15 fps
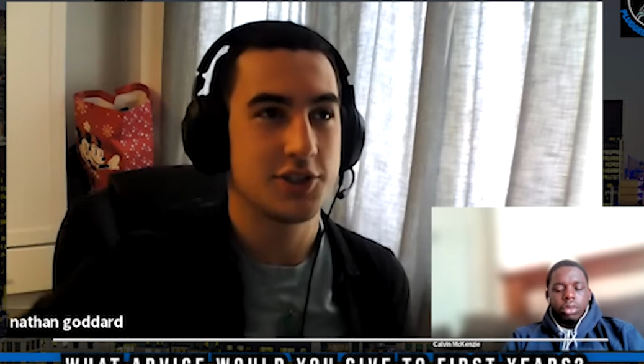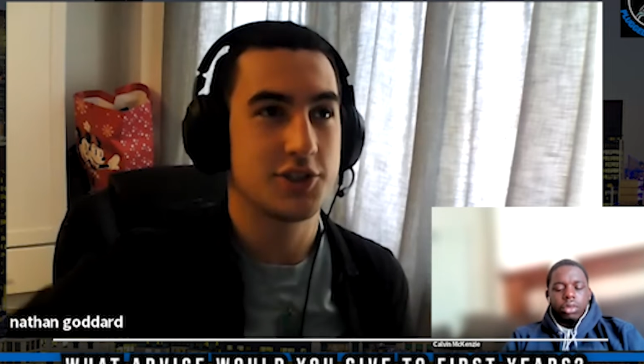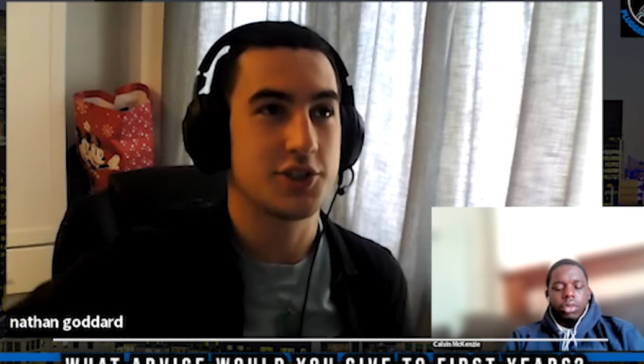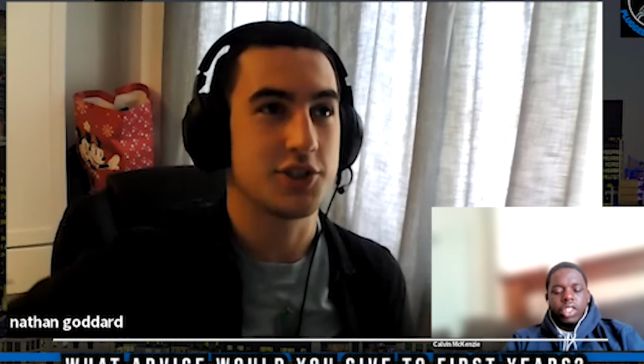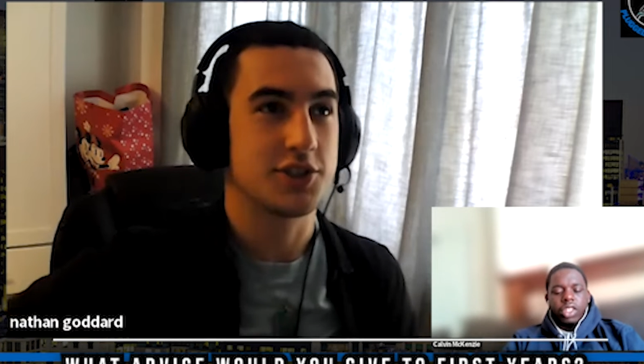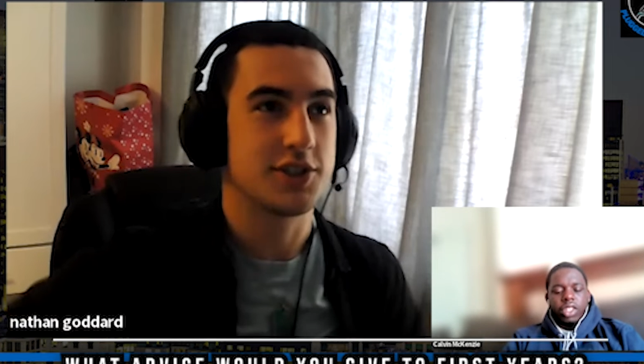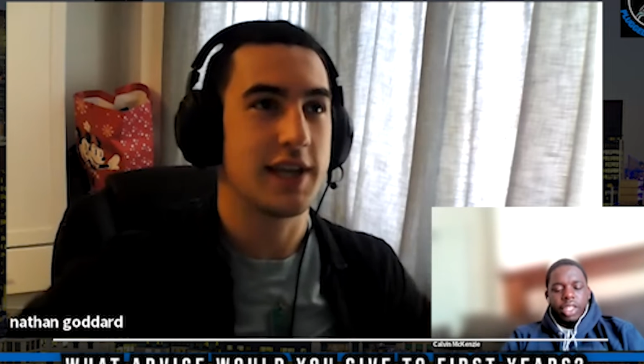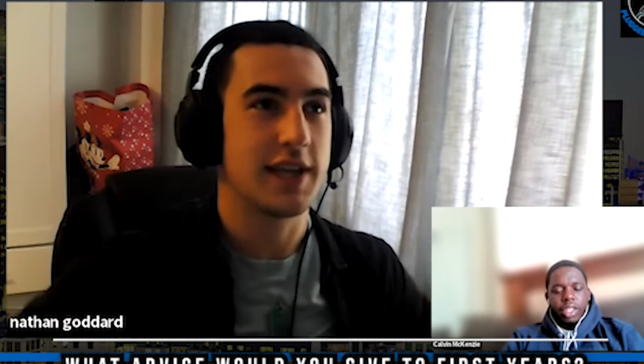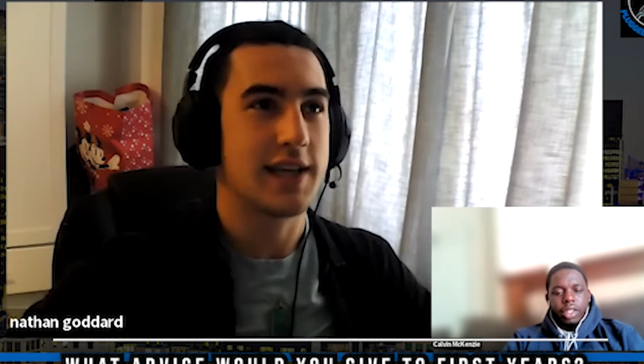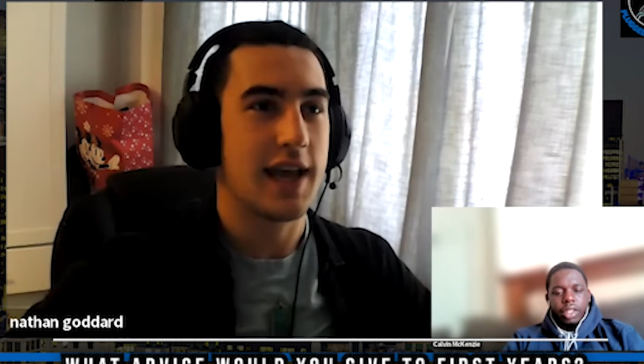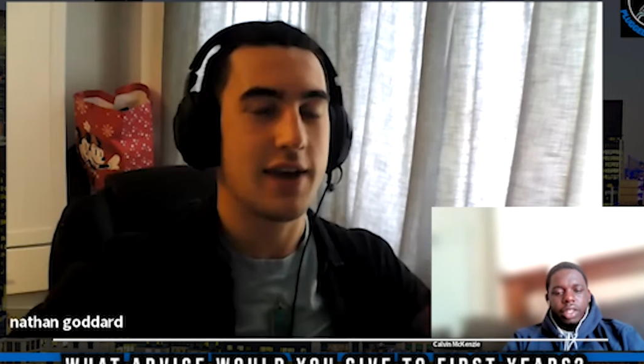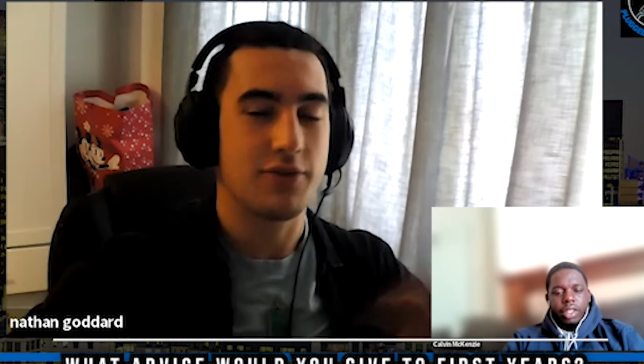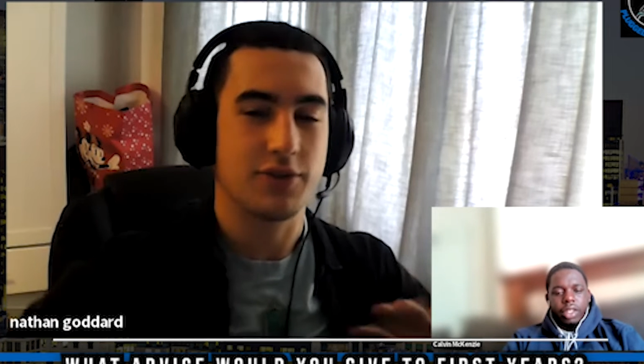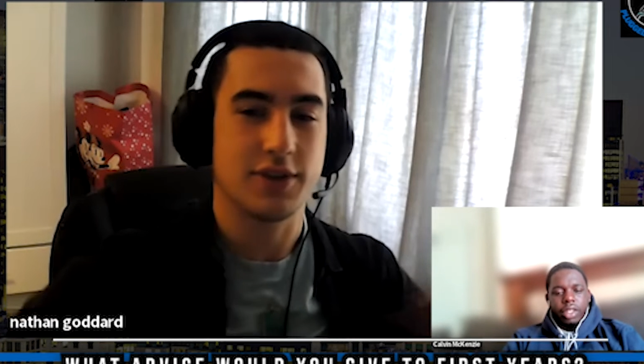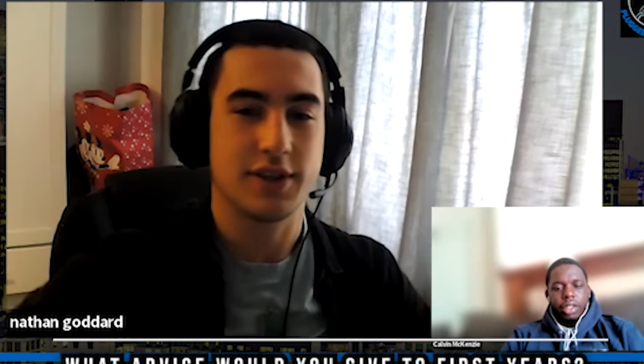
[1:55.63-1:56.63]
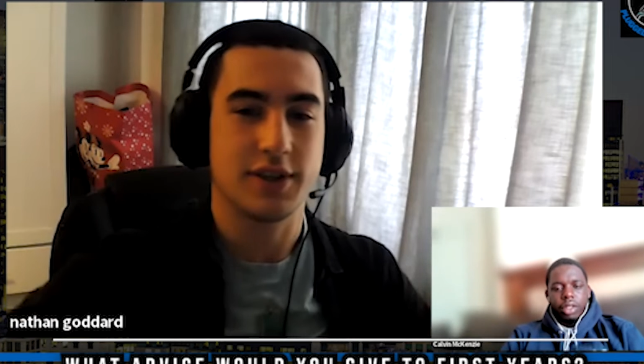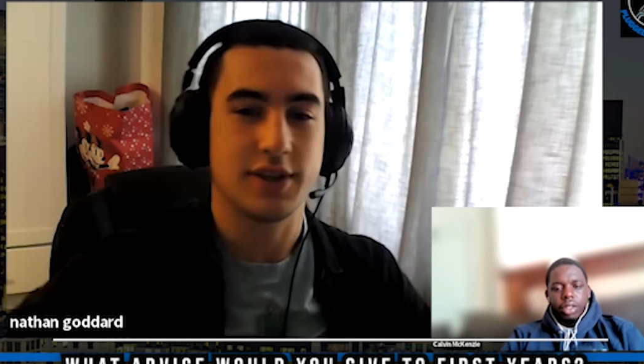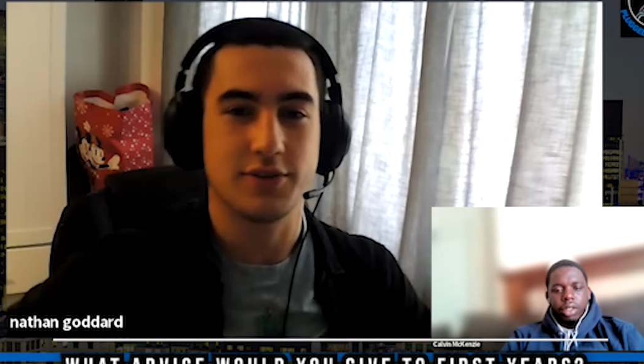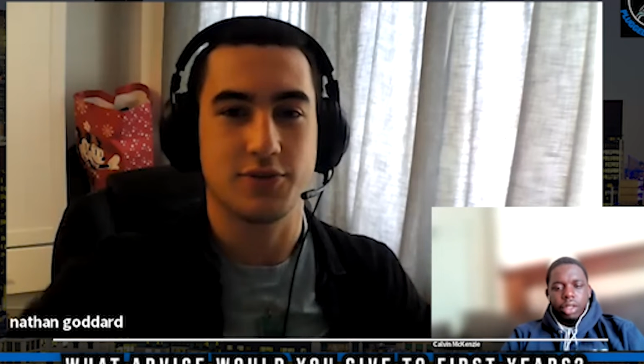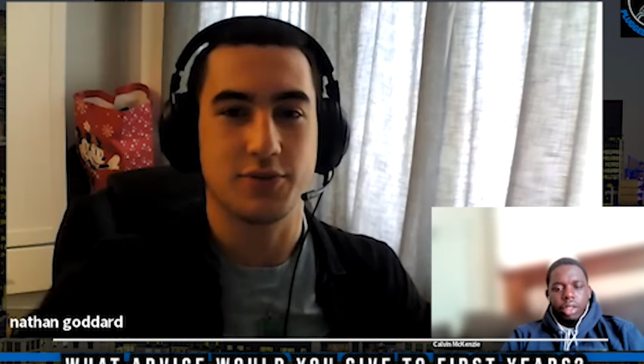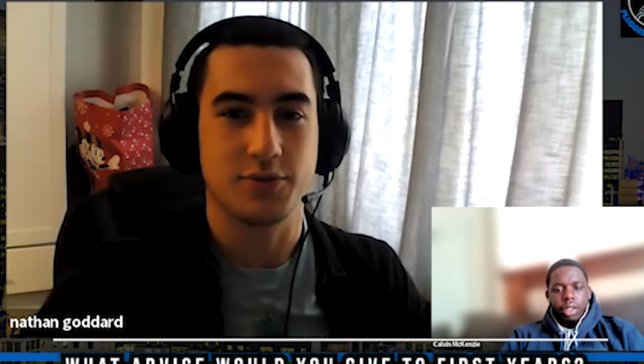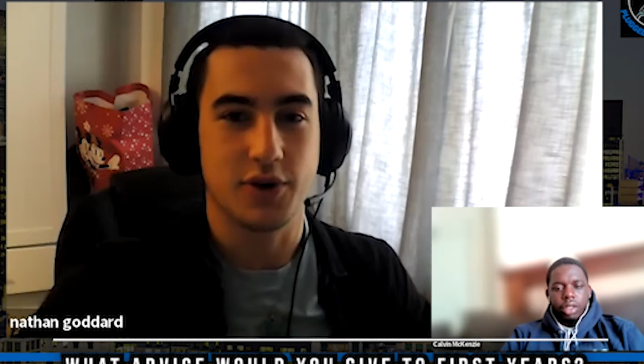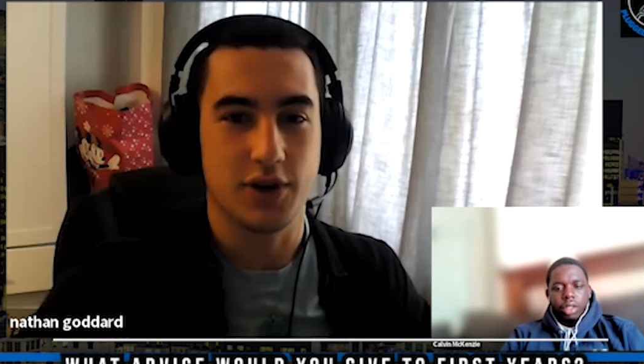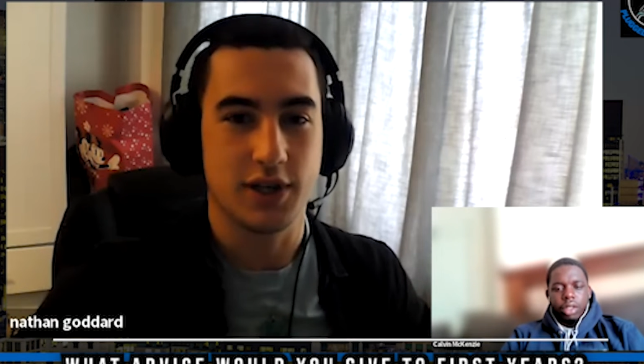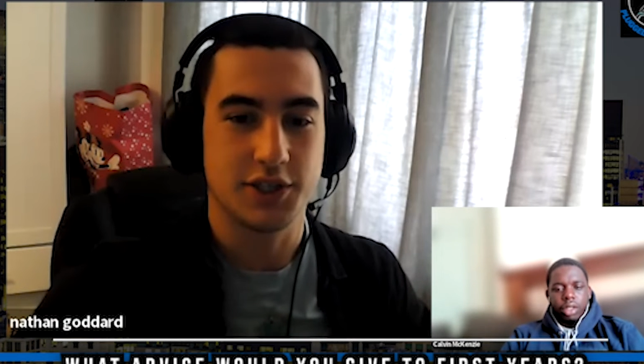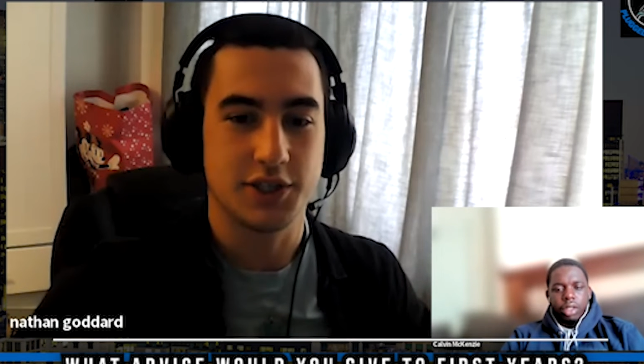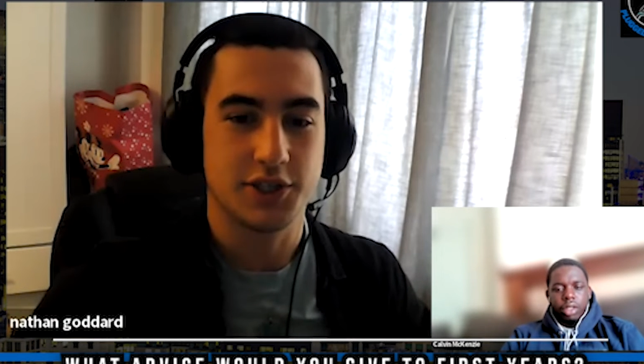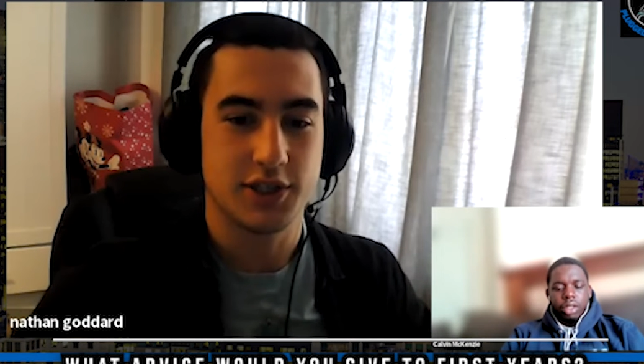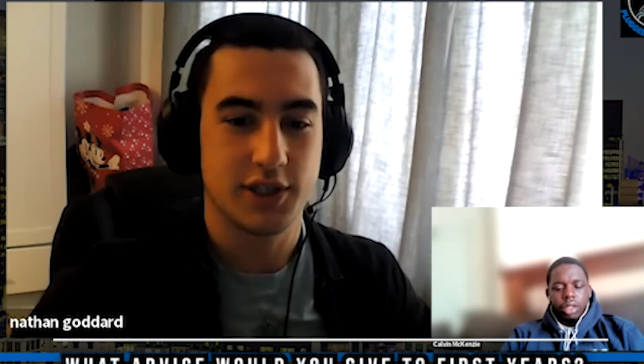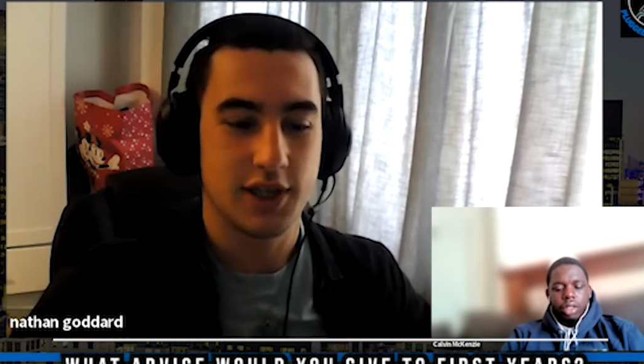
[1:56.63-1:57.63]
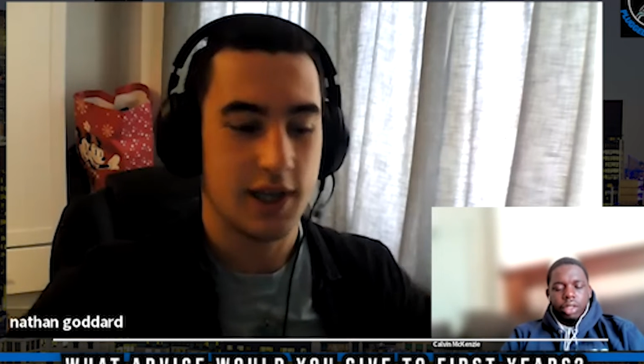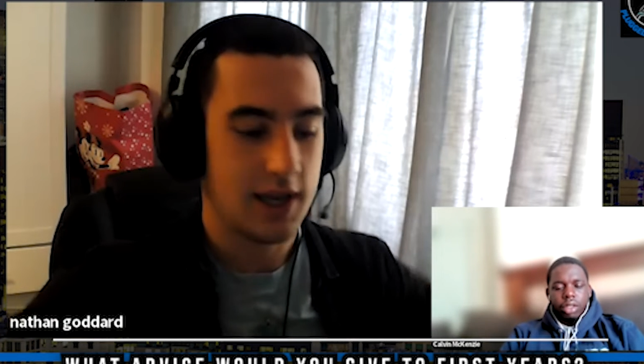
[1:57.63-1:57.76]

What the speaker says: Just take everything from college